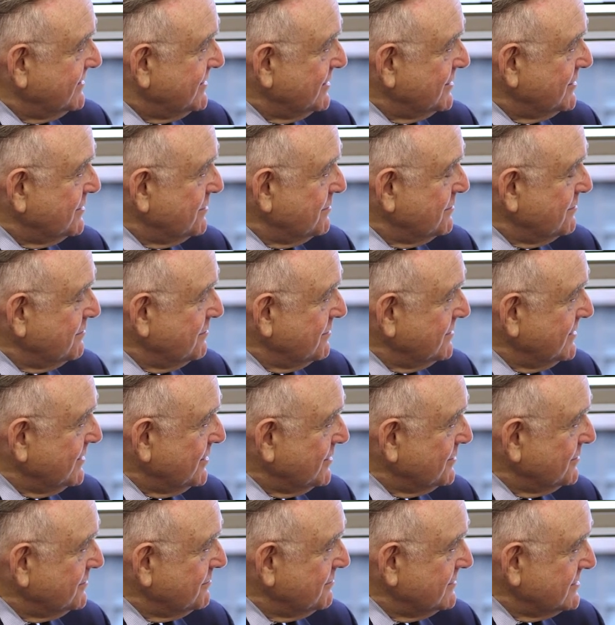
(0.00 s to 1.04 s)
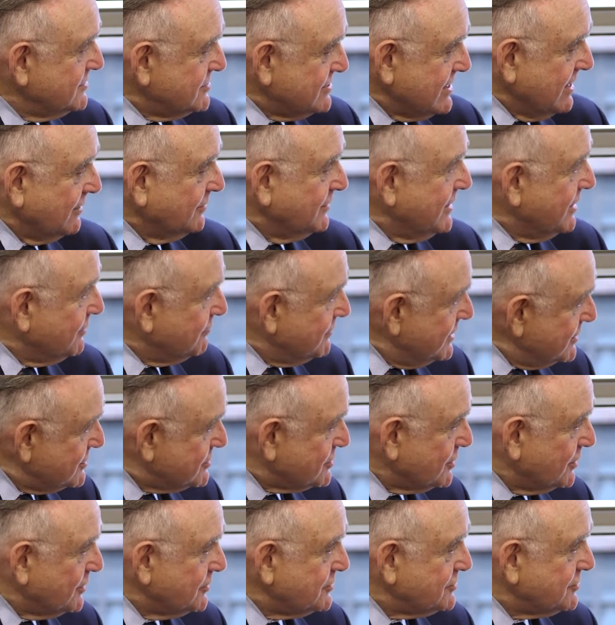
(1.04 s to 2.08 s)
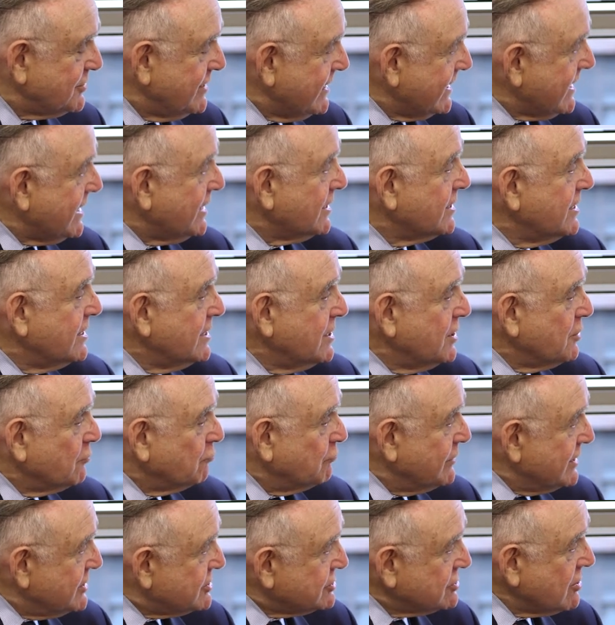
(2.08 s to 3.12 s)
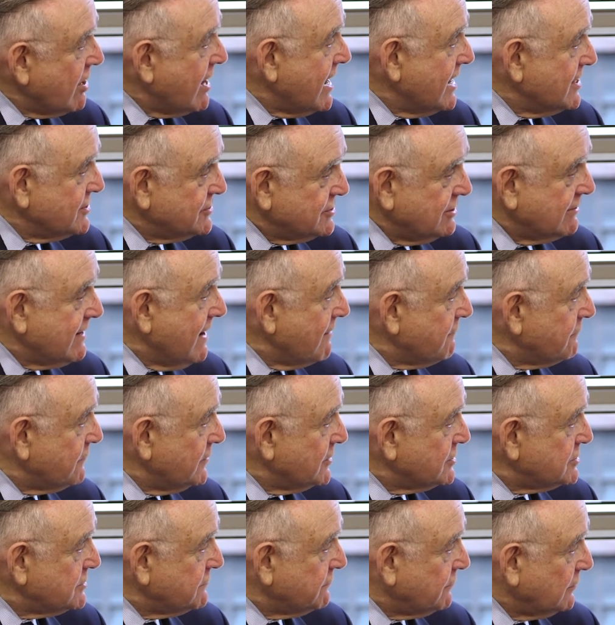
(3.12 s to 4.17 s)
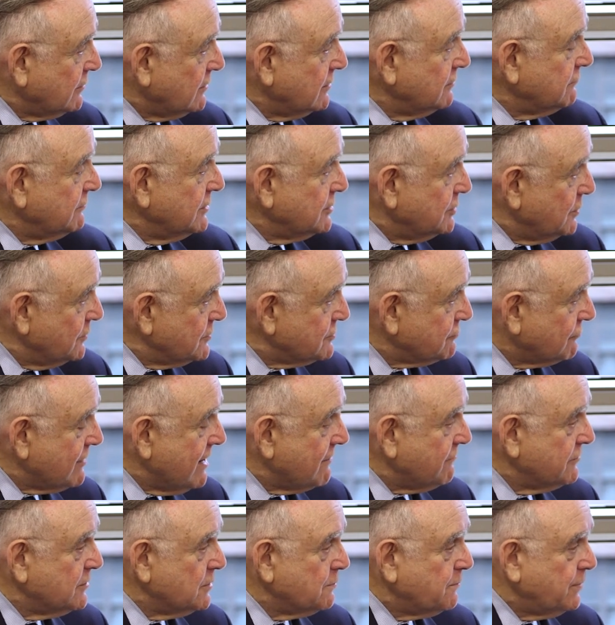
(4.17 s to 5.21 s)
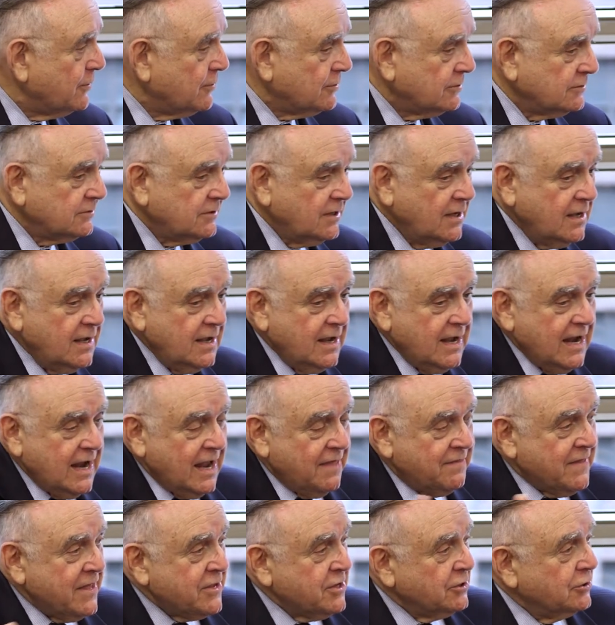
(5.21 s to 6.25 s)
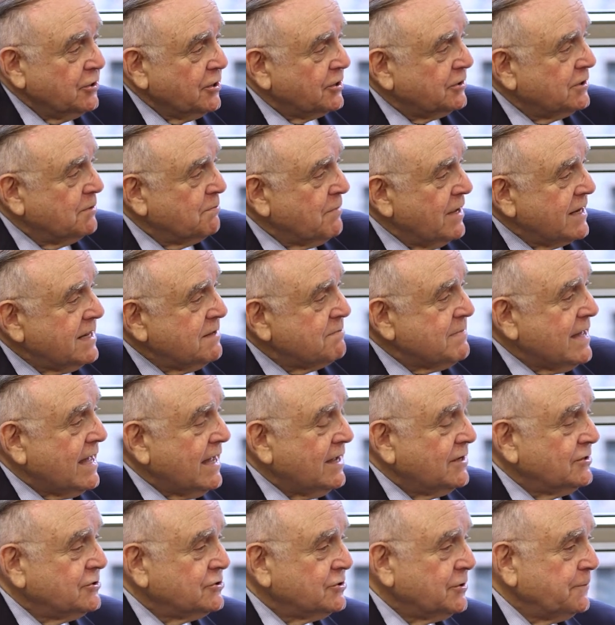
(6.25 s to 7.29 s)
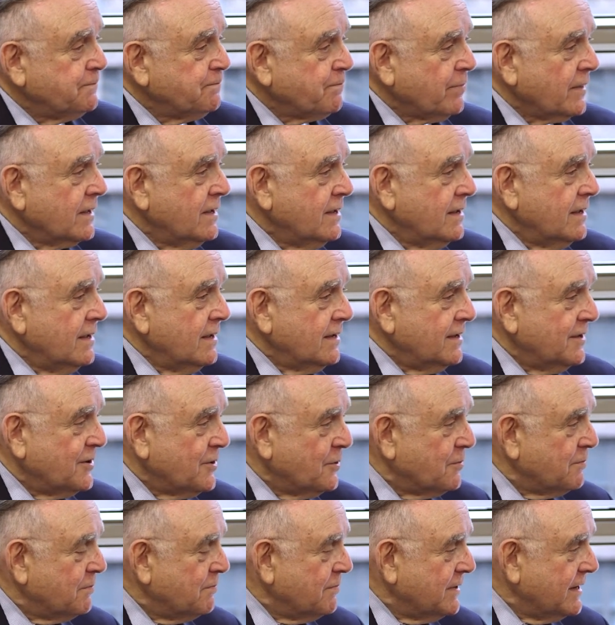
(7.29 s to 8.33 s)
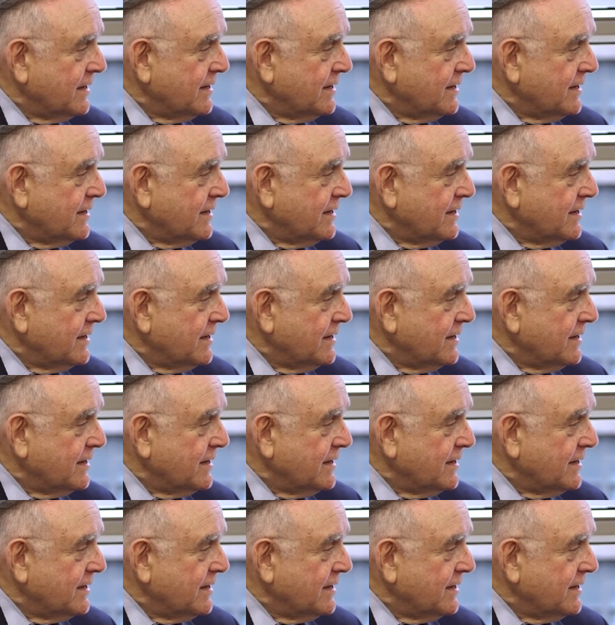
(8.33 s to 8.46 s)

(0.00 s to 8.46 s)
to you know sell their research. So they got to resize their efforts for a reduced revenue pool. And then you look at the money manager. You know,